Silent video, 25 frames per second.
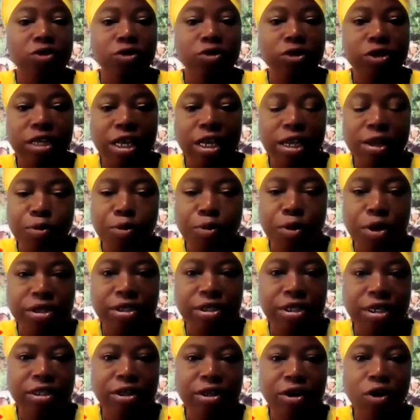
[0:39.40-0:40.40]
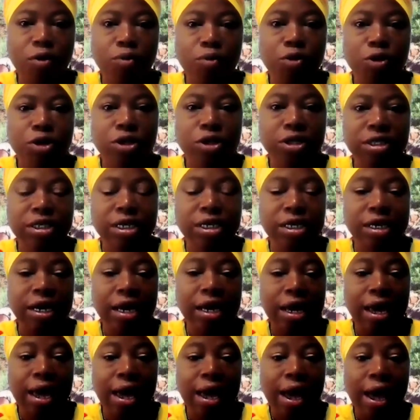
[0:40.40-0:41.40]
celebrating the community,
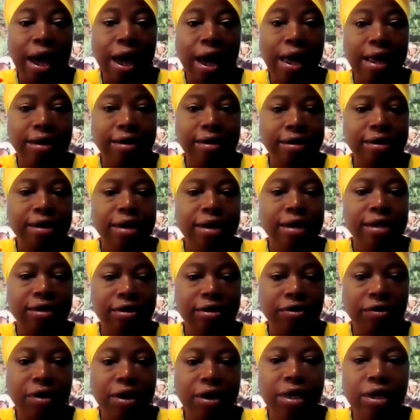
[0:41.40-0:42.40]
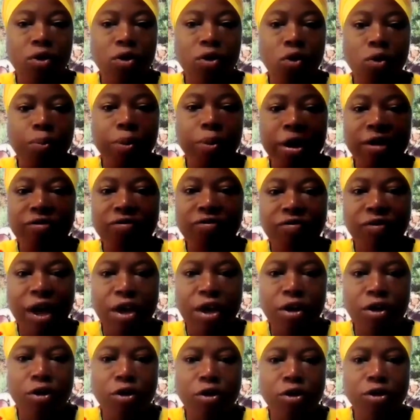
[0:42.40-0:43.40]
and literally open
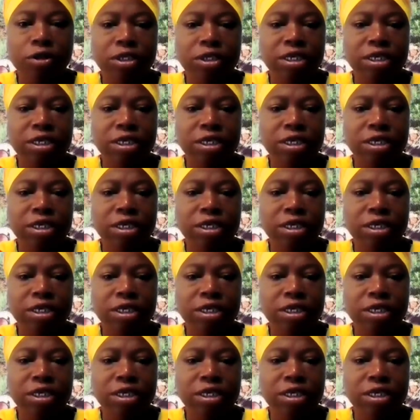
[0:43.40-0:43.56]
fire,